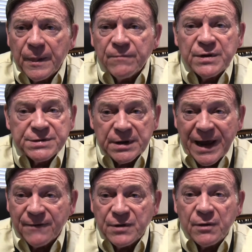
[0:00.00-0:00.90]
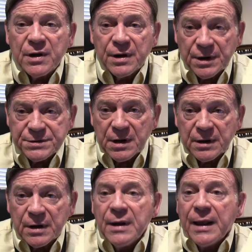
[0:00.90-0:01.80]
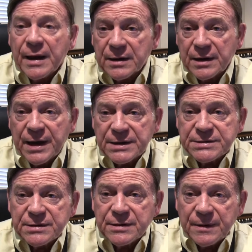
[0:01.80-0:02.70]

If it's a half note, you're going to tongue it, unless